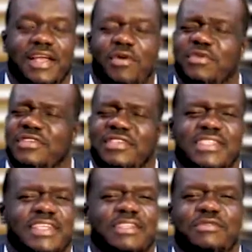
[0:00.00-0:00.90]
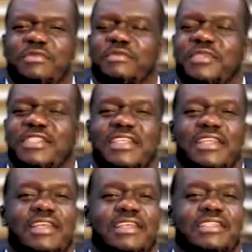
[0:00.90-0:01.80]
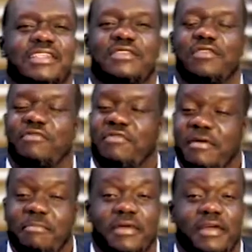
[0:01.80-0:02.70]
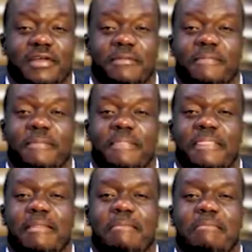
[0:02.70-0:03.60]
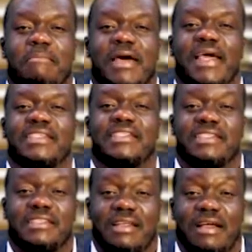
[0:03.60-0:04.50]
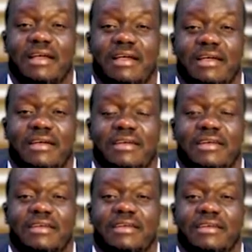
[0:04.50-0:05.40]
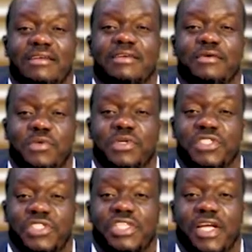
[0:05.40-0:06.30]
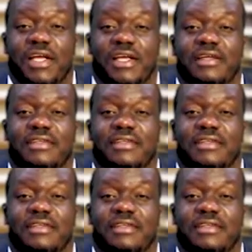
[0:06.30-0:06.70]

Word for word: I want you to say it with me. Say, say November, my star will shine.